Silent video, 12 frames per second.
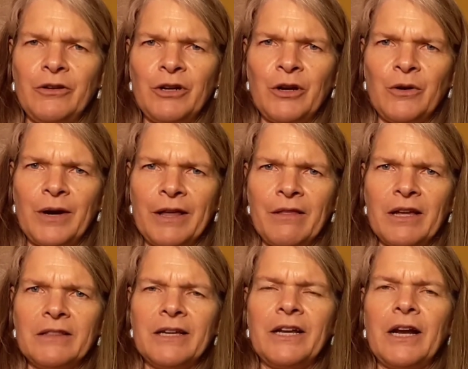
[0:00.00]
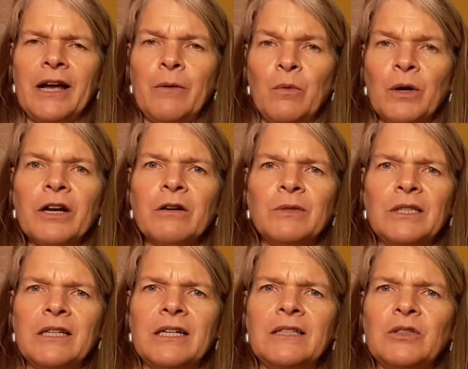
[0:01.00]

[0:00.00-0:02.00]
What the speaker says: You know, I think that I work with the